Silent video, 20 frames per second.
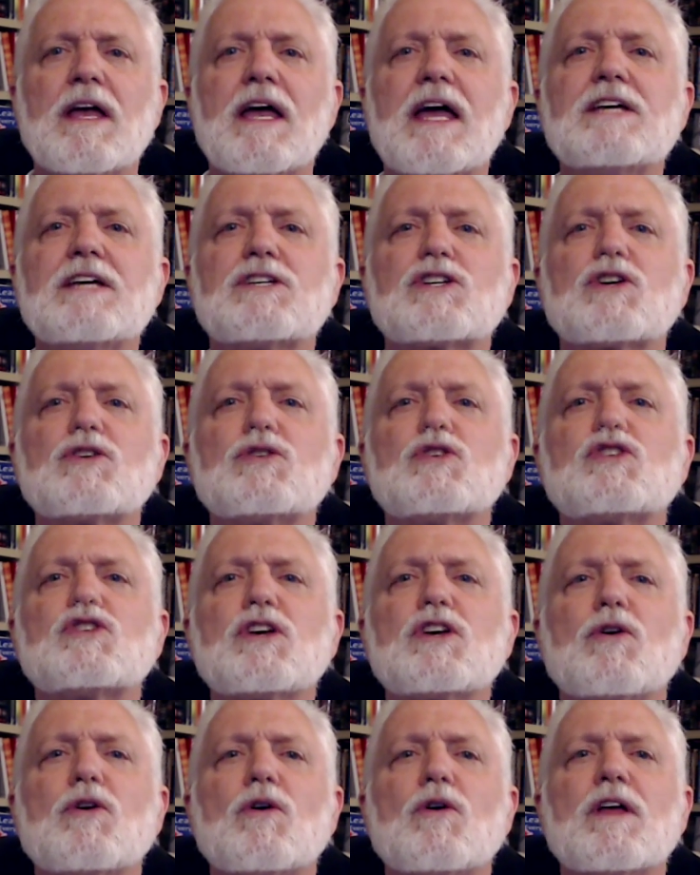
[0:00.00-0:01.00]
is
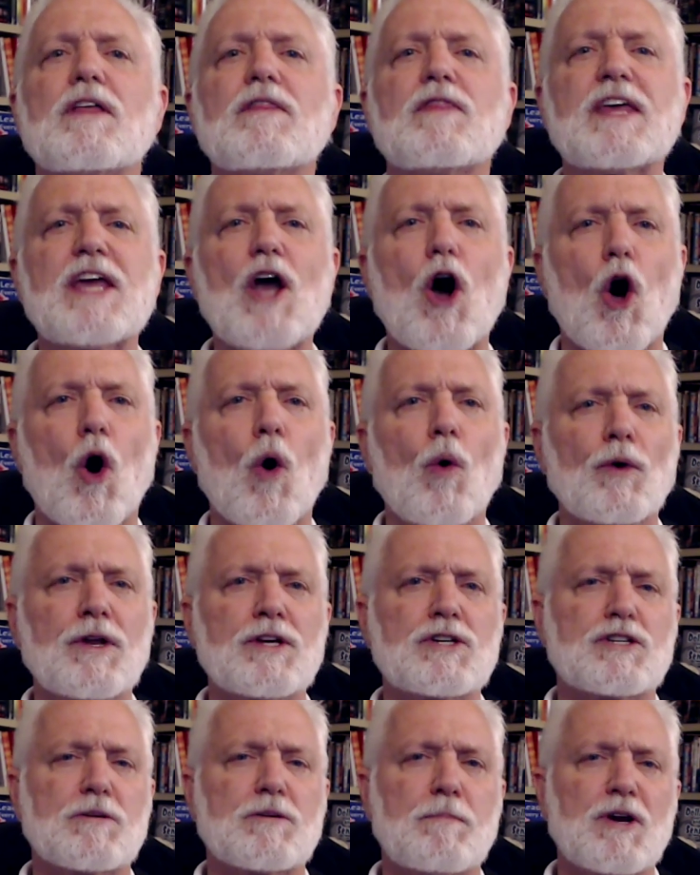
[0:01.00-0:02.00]
considered the
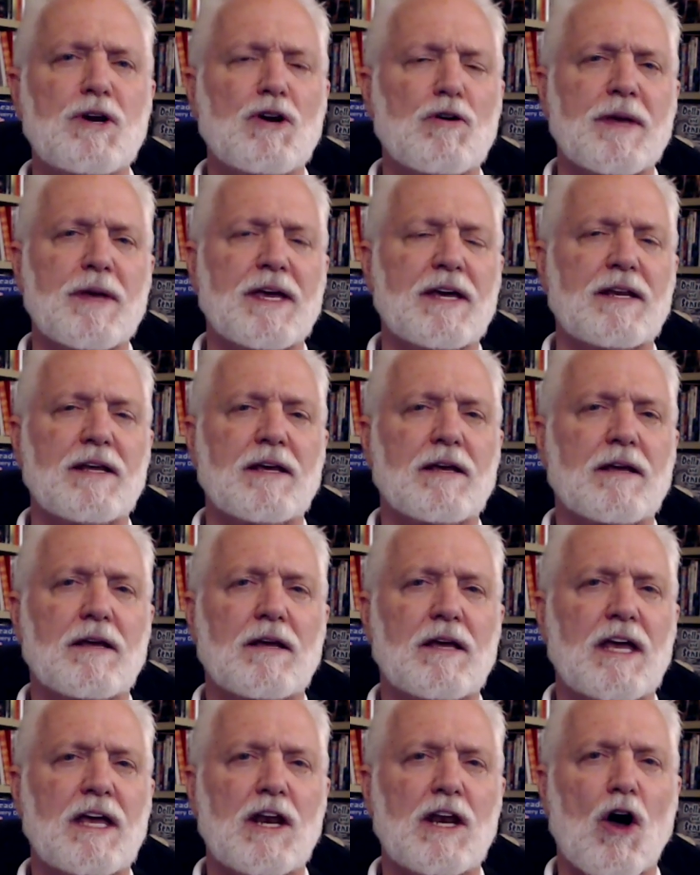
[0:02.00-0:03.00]
oldest pyramid
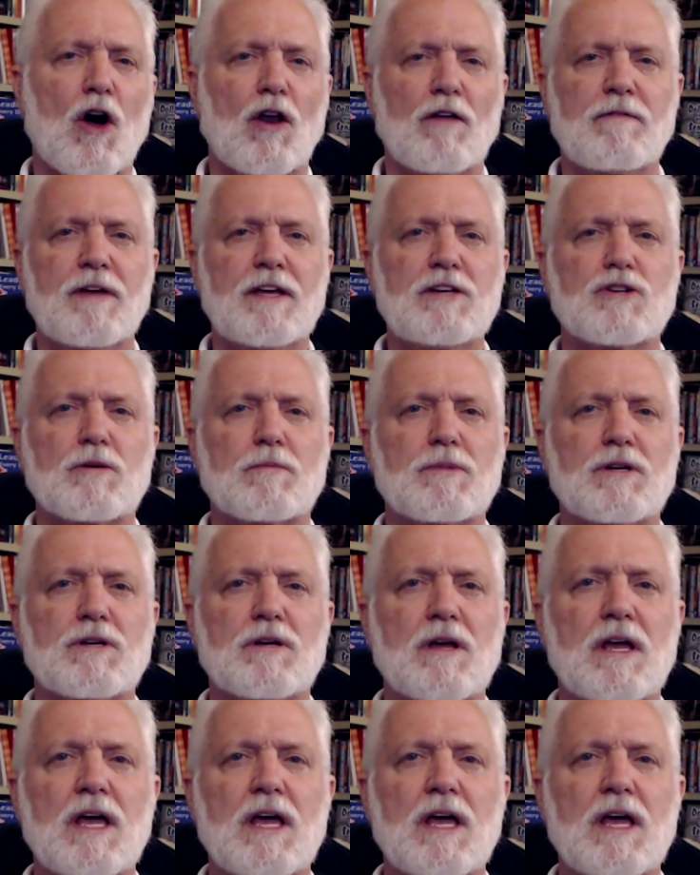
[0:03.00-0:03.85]
in all of Egypt.